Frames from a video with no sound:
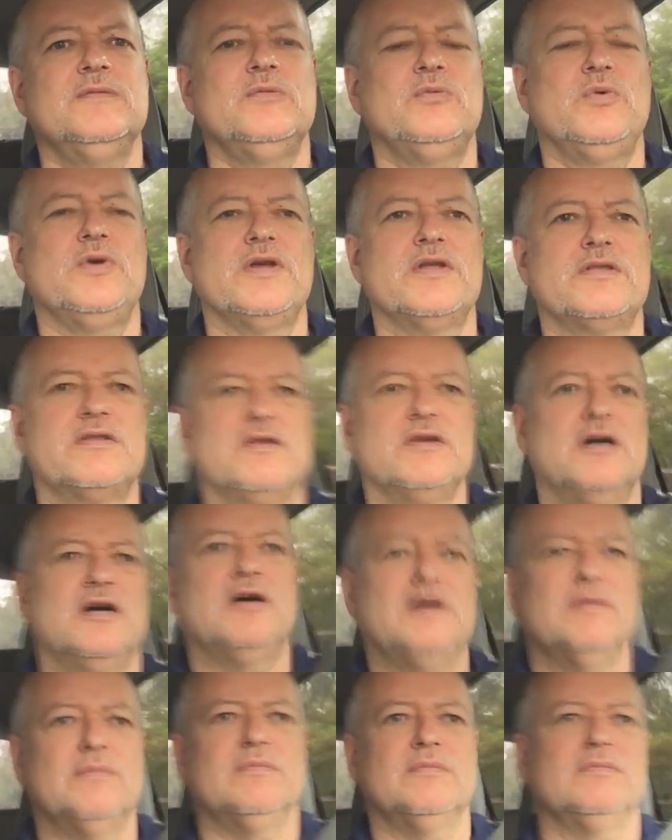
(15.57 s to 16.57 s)
with
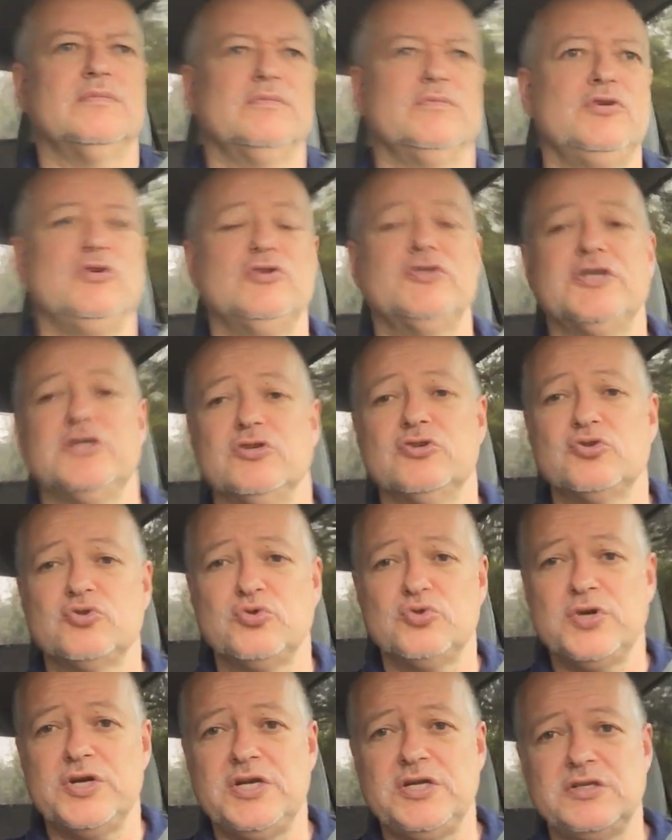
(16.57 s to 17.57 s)
using
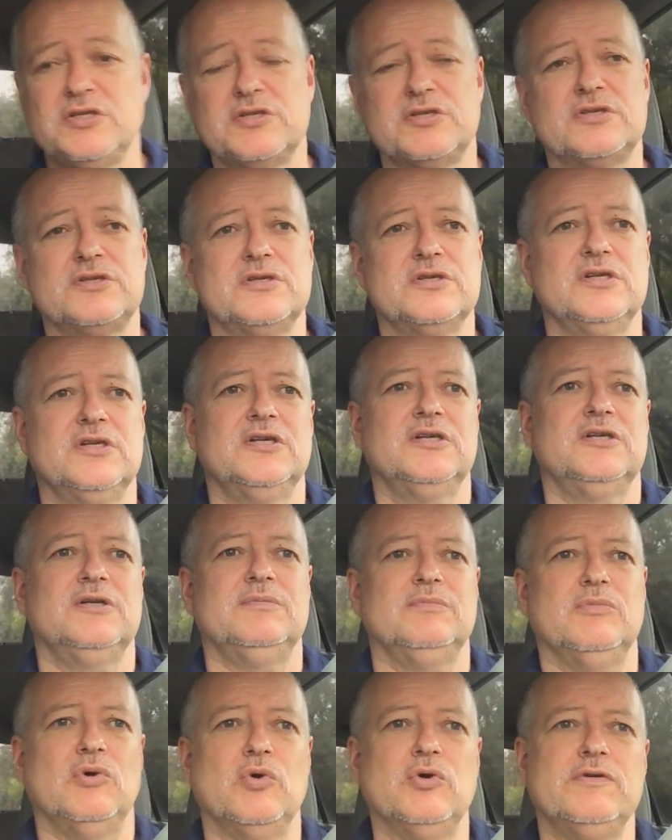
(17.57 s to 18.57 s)
treats,
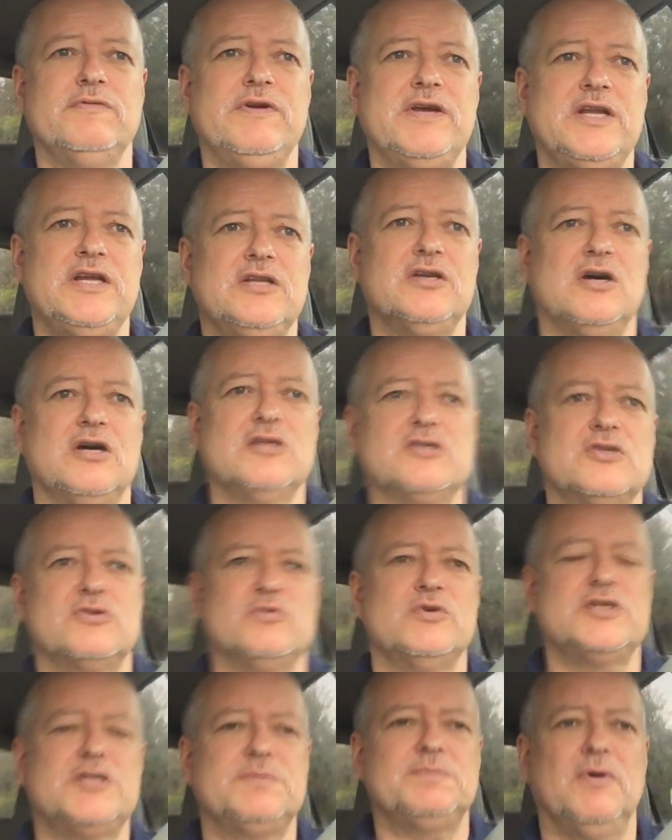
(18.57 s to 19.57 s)
motivating dogs to
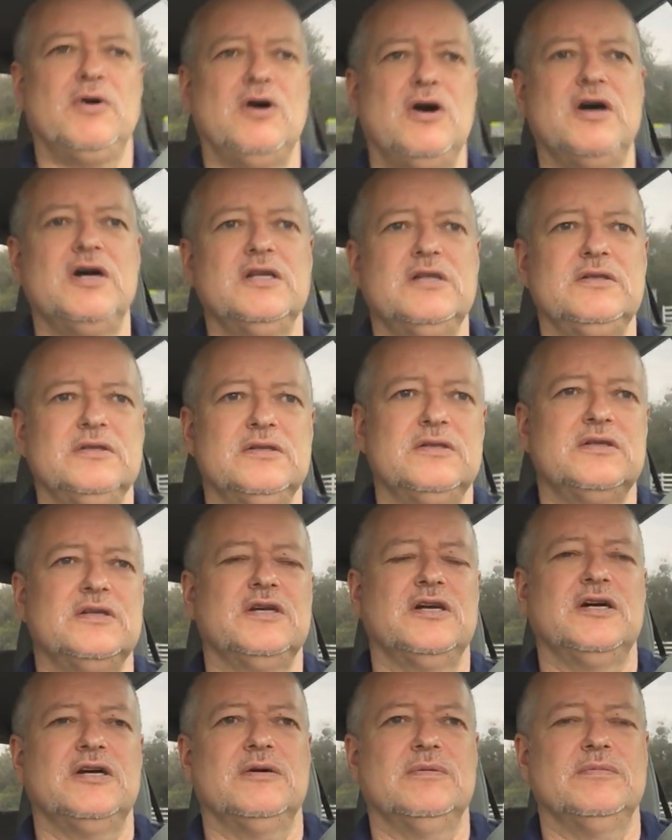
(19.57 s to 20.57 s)
respond
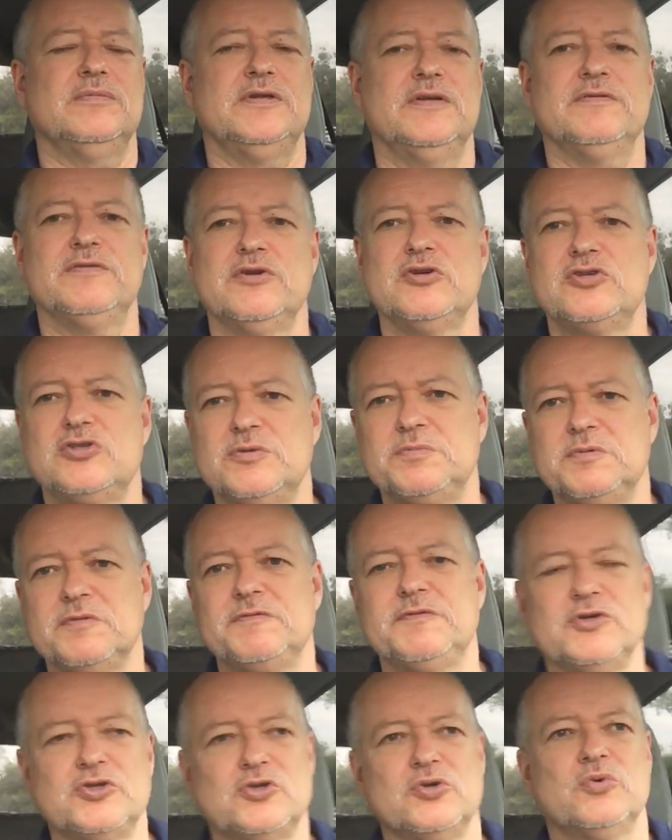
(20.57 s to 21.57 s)
in a very
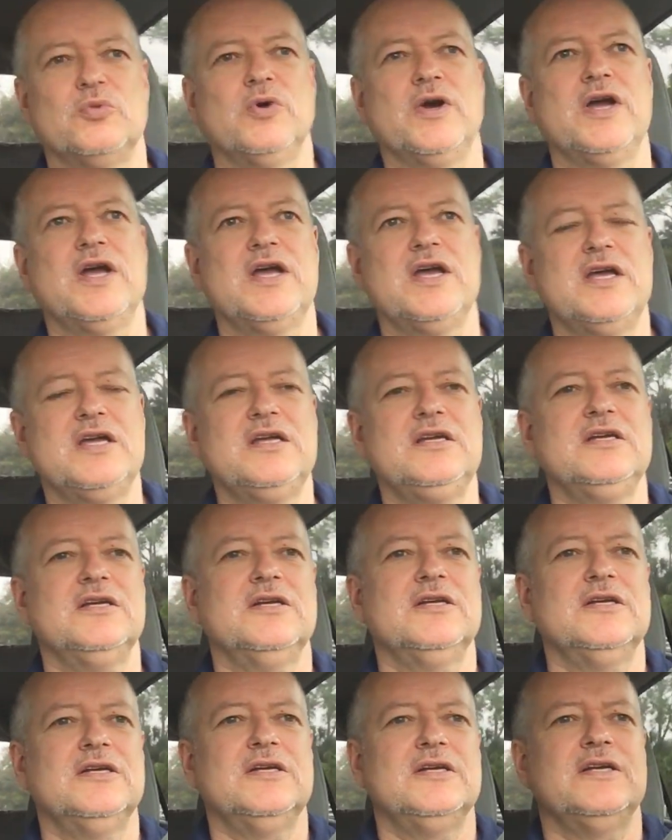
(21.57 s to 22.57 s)
superficial way,
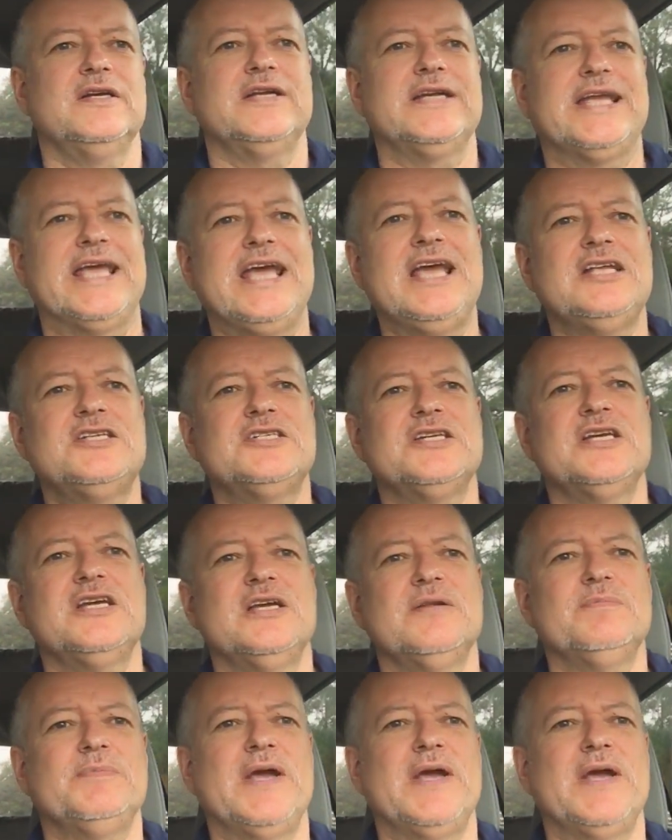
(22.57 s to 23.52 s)
engaging in